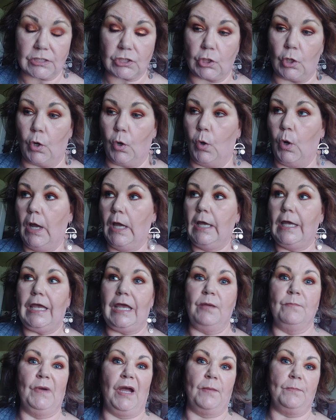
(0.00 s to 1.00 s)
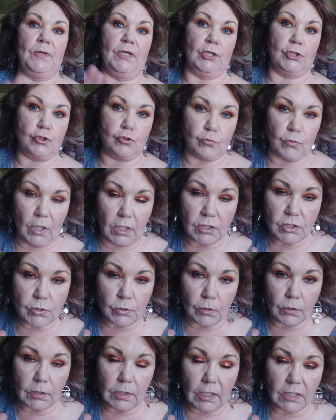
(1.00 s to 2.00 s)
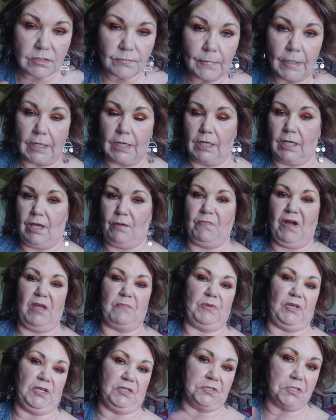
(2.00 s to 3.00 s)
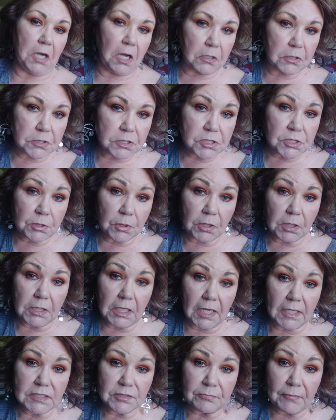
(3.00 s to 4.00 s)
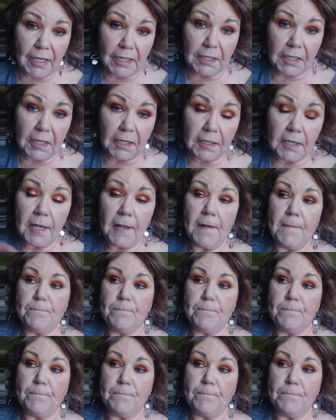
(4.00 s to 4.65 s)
So it might be a drugstore cosmetic, it might be a dollar store cosmetic,